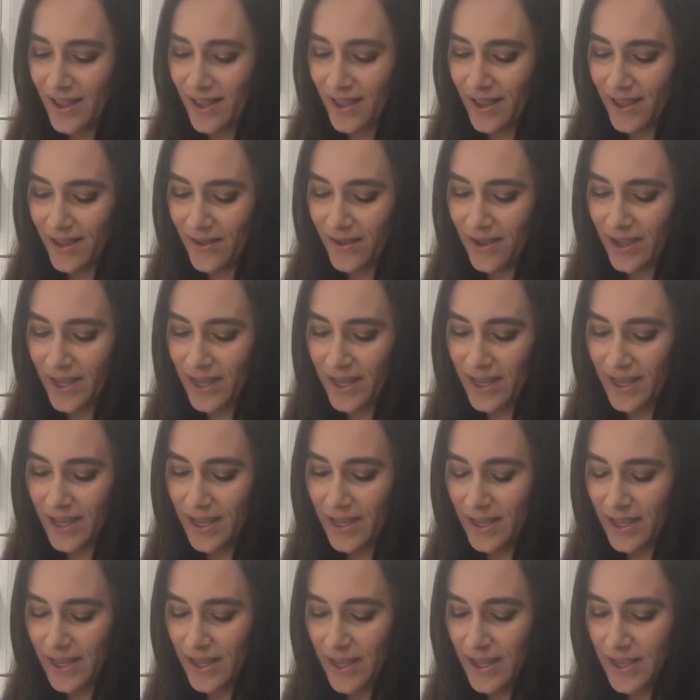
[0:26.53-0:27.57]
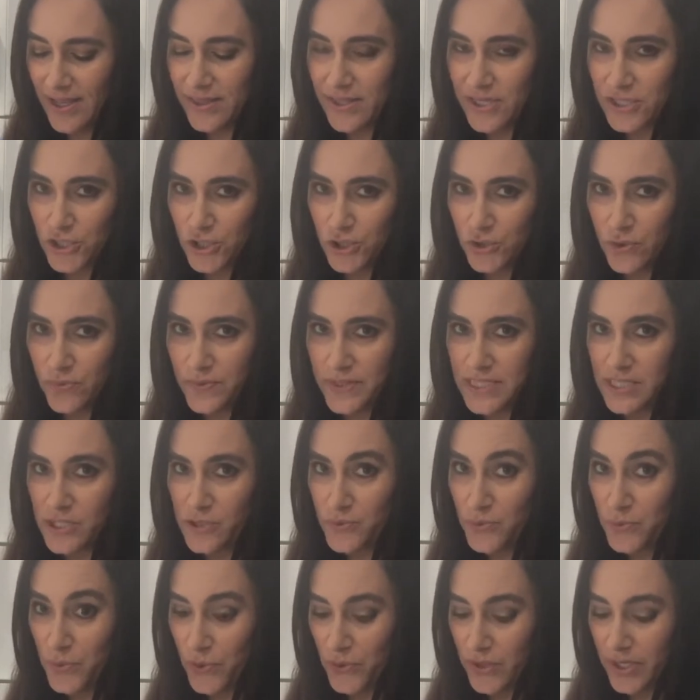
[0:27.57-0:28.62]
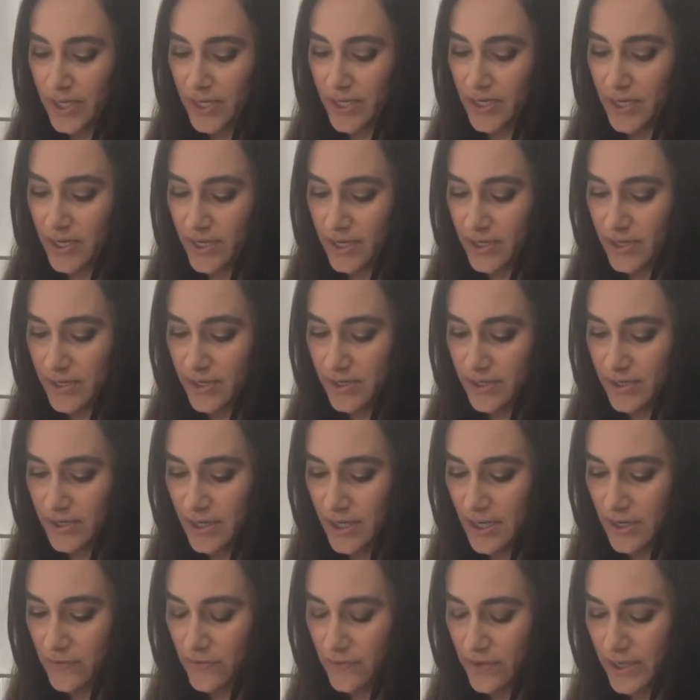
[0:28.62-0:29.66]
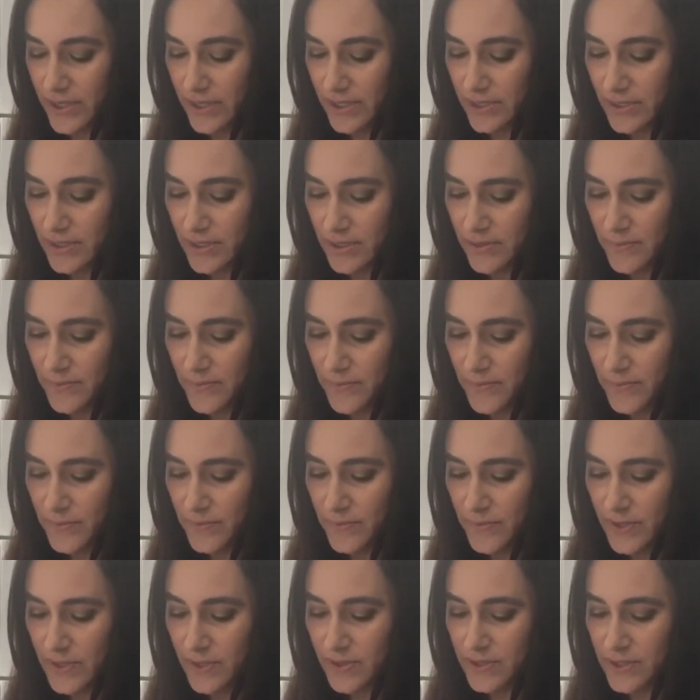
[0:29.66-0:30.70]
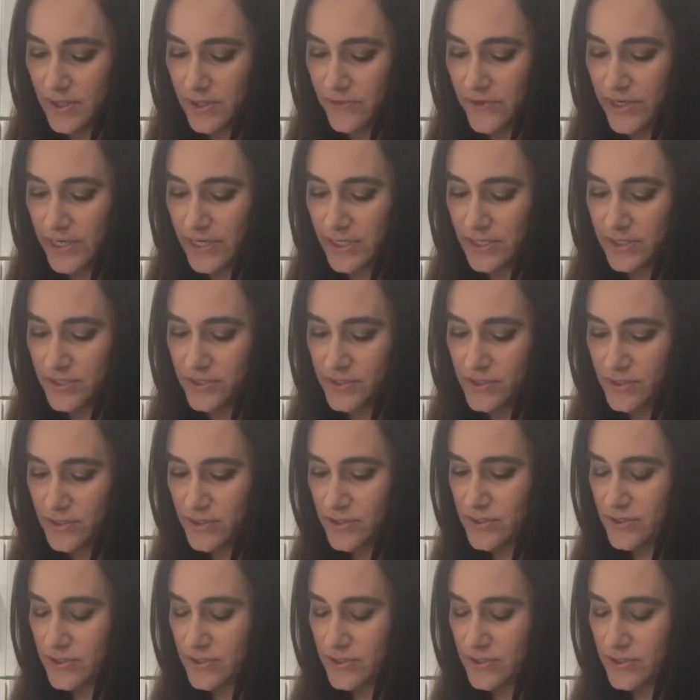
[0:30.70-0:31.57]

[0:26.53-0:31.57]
Okay, there should be a spoon in here, I read on the directions.